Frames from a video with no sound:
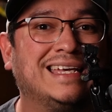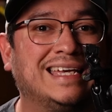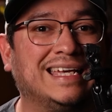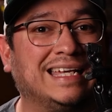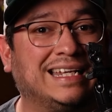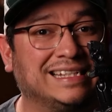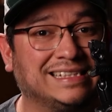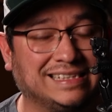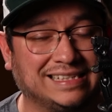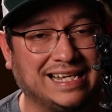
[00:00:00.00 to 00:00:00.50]

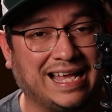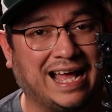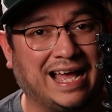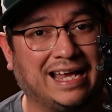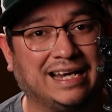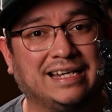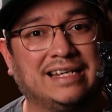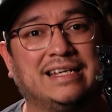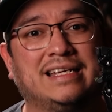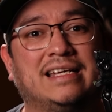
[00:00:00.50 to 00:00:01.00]
It is not.
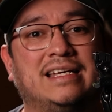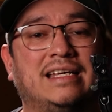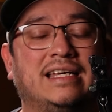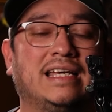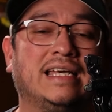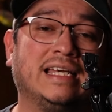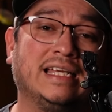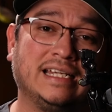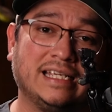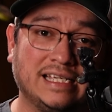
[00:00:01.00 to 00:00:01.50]

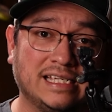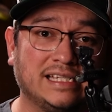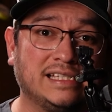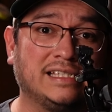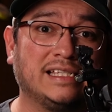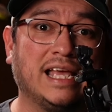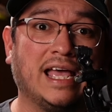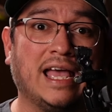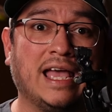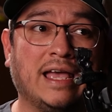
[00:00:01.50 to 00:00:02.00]
It
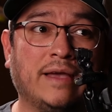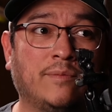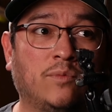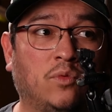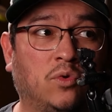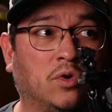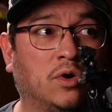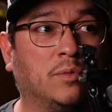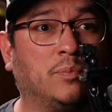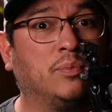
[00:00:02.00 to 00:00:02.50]
is a
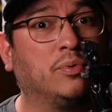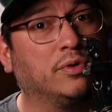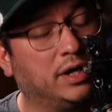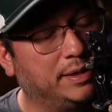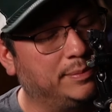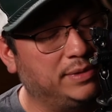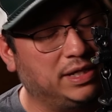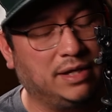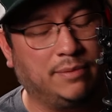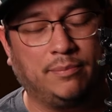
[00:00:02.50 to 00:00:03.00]
more
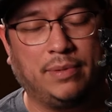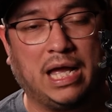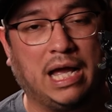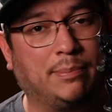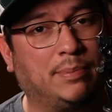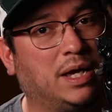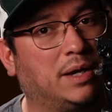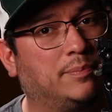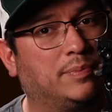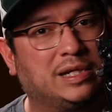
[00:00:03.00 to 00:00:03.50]
premium
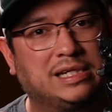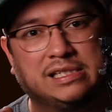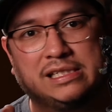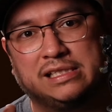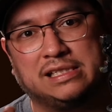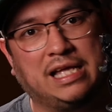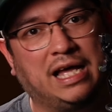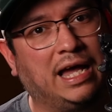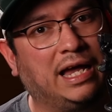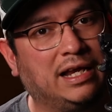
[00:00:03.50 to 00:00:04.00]
backpack, but it's
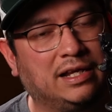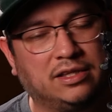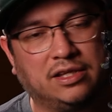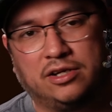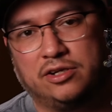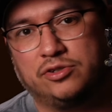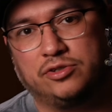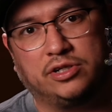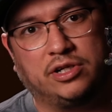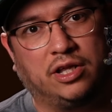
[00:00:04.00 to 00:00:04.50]
not in the
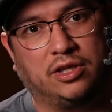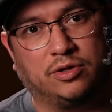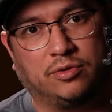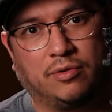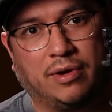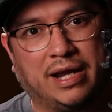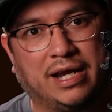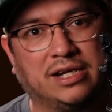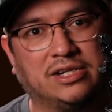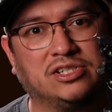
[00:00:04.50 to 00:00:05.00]
$100
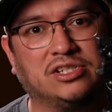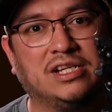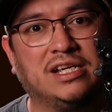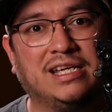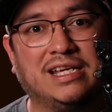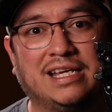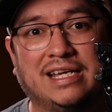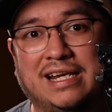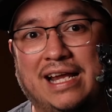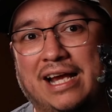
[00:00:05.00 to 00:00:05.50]
range.
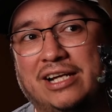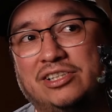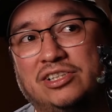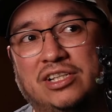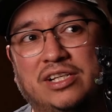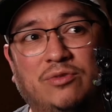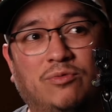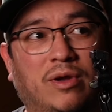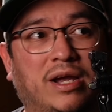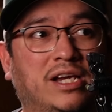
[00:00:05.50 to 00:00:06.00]
It
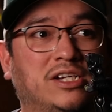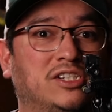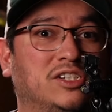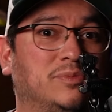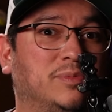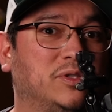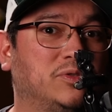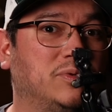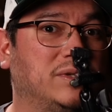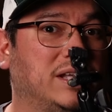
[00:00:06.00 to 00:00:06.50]
actually ranges
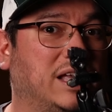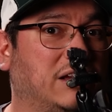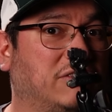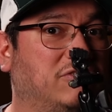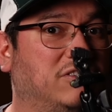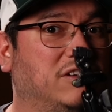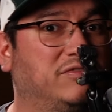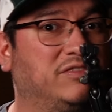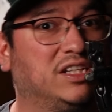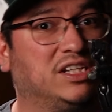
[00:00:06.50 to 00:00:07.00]
between like
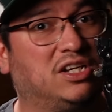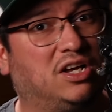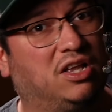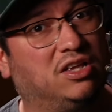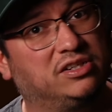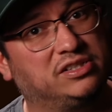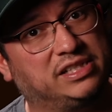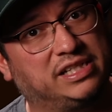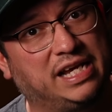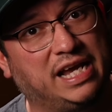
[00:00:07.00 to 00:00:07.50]

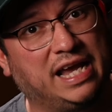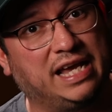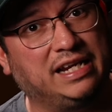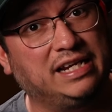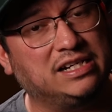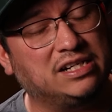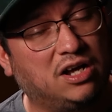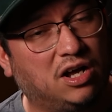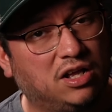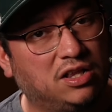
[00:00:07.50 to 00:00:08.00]
$50 to
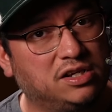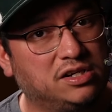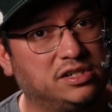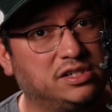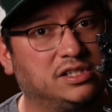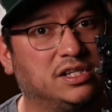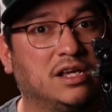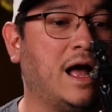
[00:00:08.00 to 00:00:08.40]
$80.